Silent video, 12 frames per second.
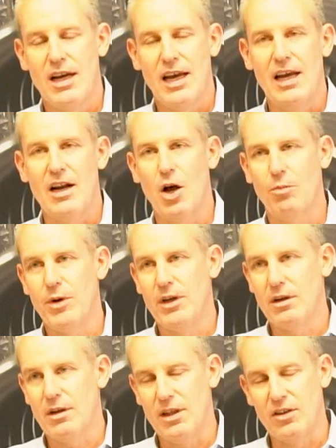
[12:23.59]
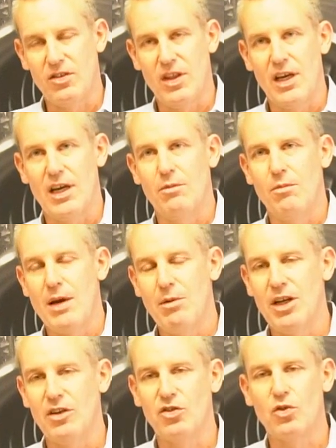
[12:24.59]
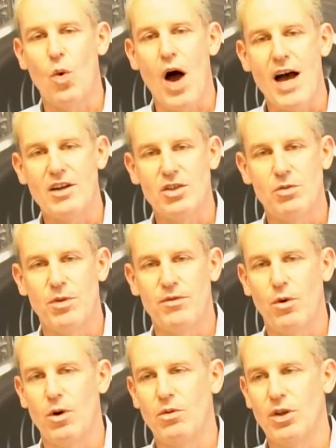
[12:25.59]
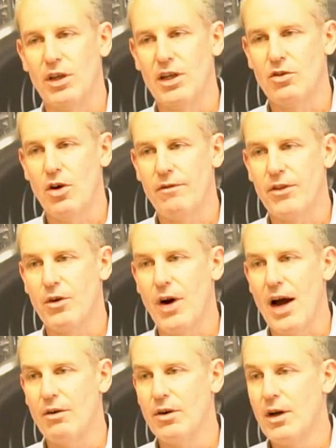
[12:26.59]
and helping this thing maybe get squashed before it really gets off the ground.